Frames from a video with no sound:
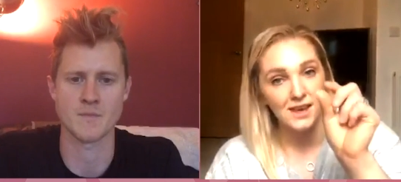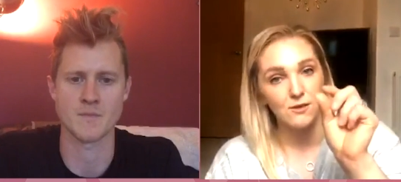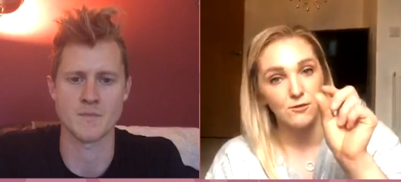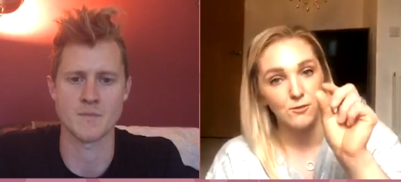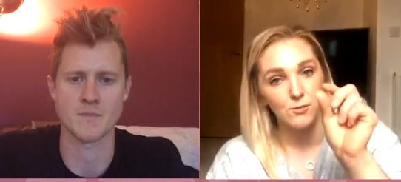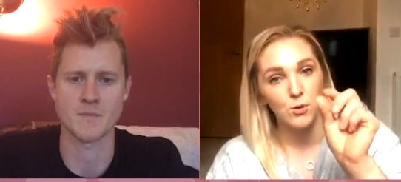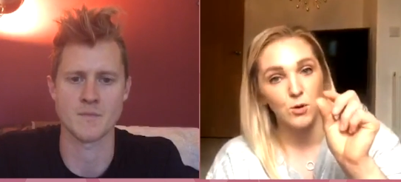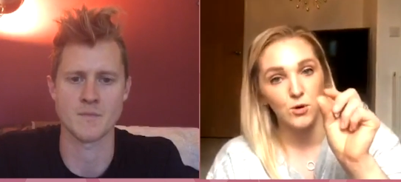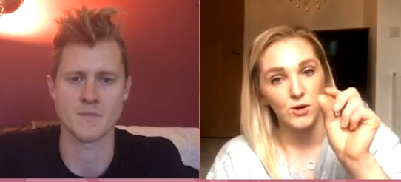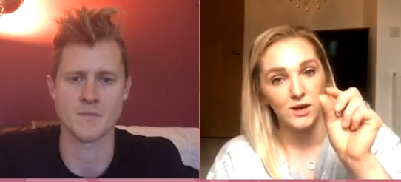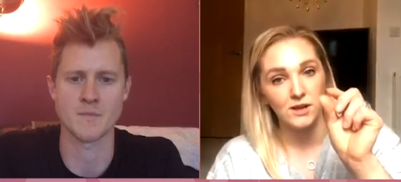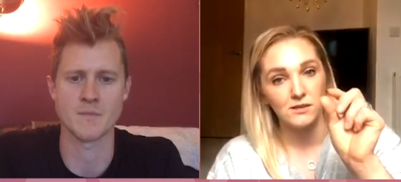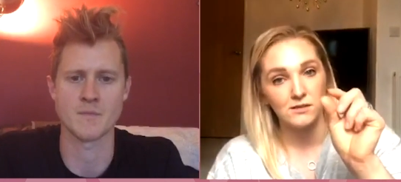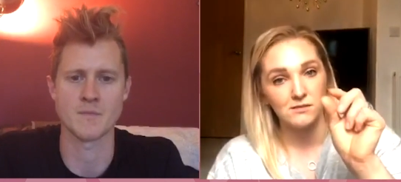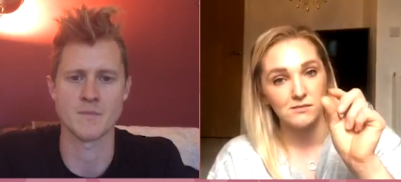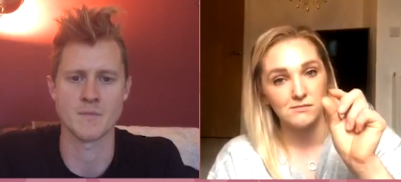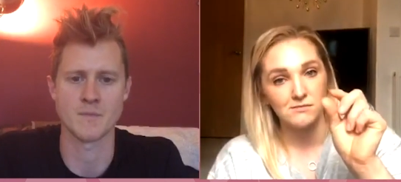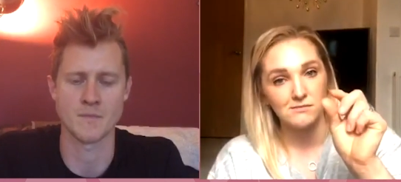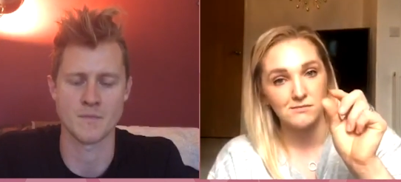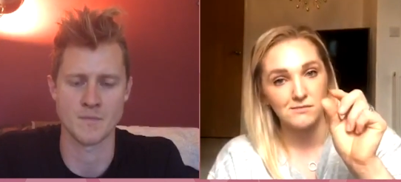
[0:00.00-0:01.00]
Speaker 1: point
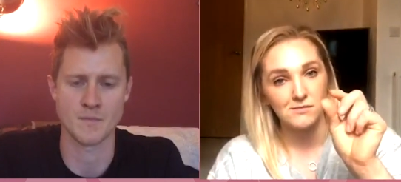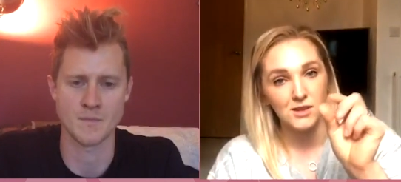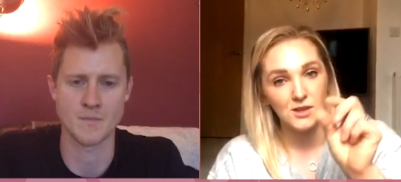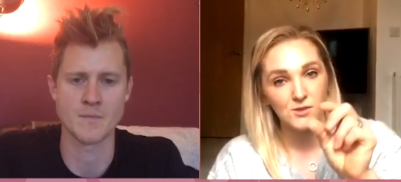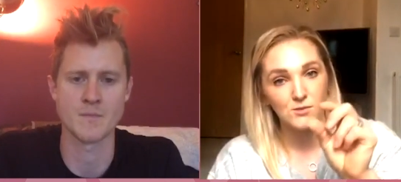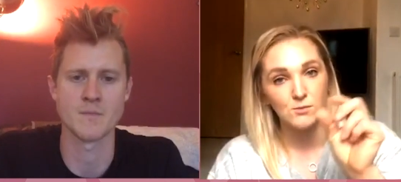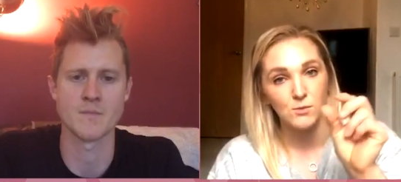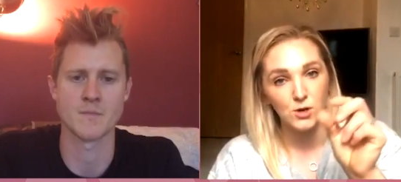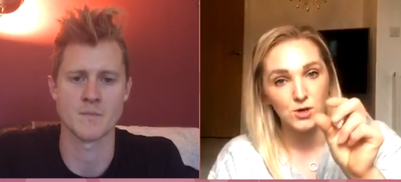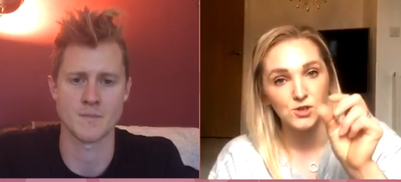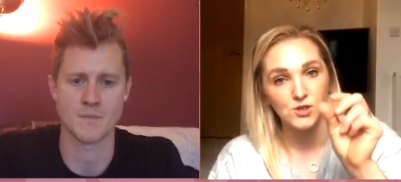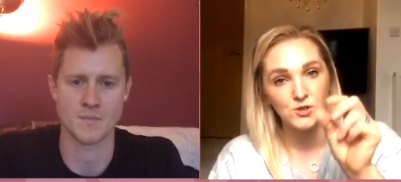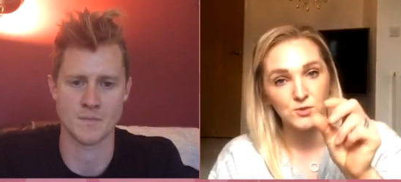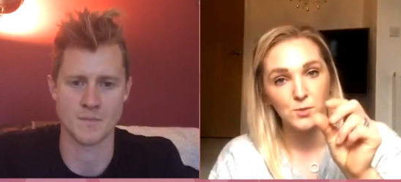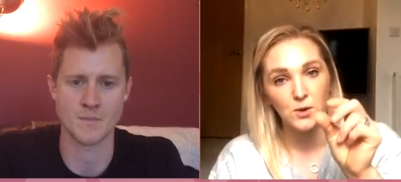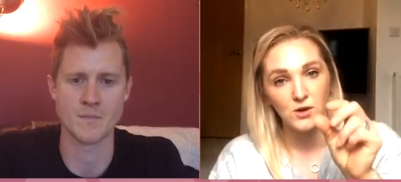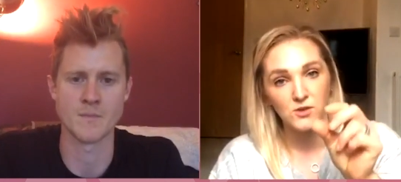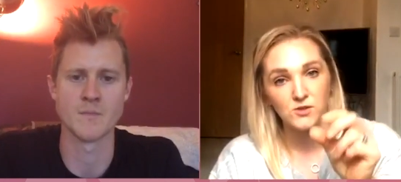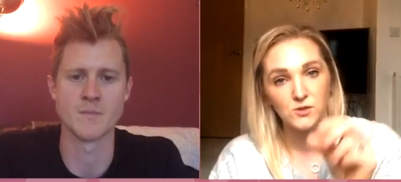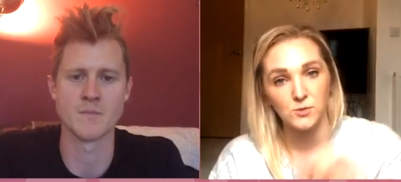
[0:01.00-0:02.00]
as much as mm.
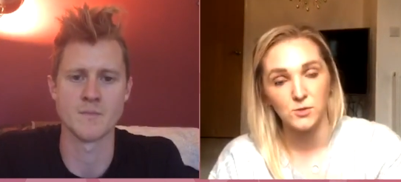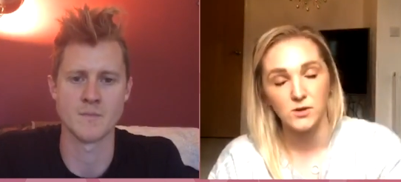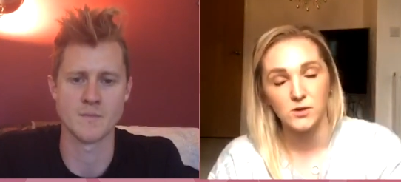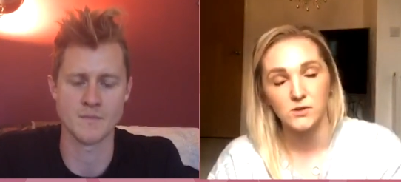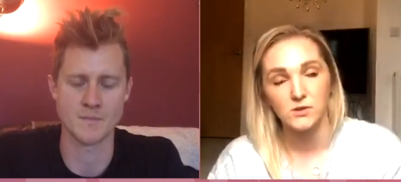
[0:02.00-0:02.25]
possible.